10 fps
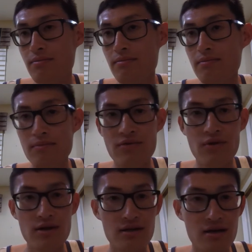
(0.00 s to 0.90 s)
before I
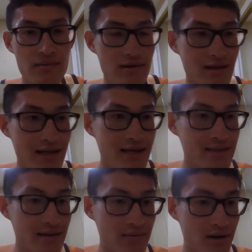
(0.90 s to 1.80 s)
talk about the
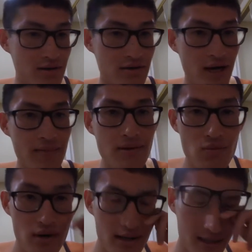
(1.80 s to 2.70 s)
LASIK part. So I've been
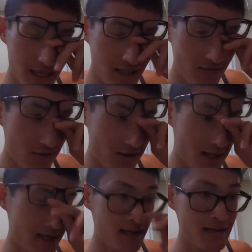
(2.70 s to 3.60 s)
wearing glasses for
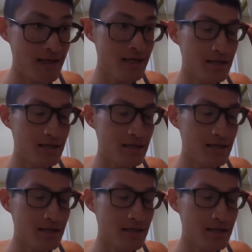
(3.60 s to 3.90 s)
like at least,